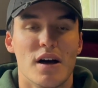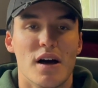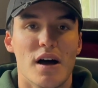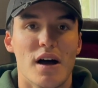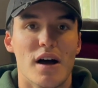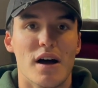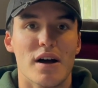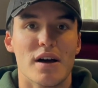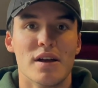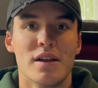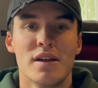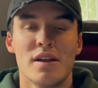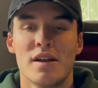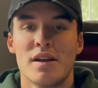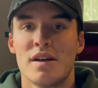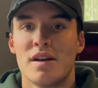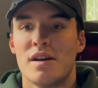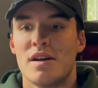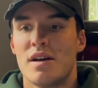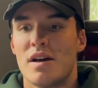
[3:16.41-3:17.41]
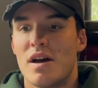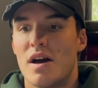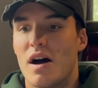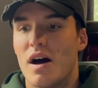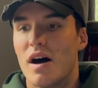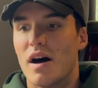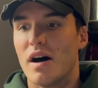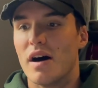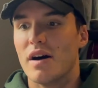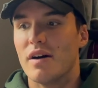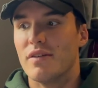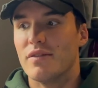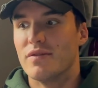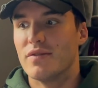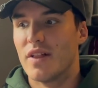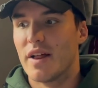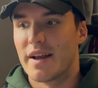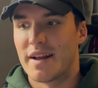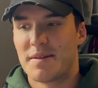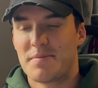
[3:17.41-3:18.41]
of
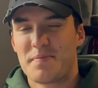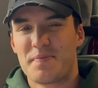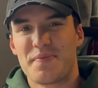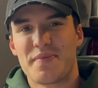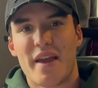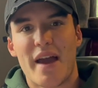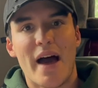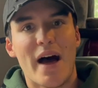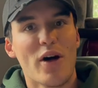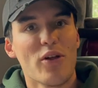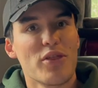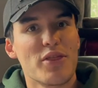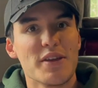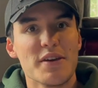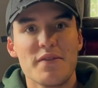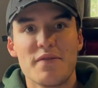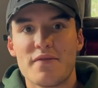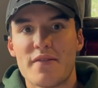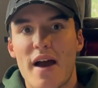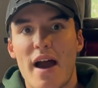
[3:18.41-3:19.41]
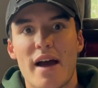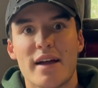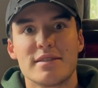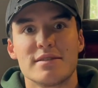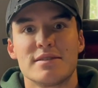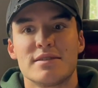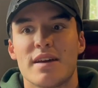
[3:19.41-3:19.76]
like healthy fats,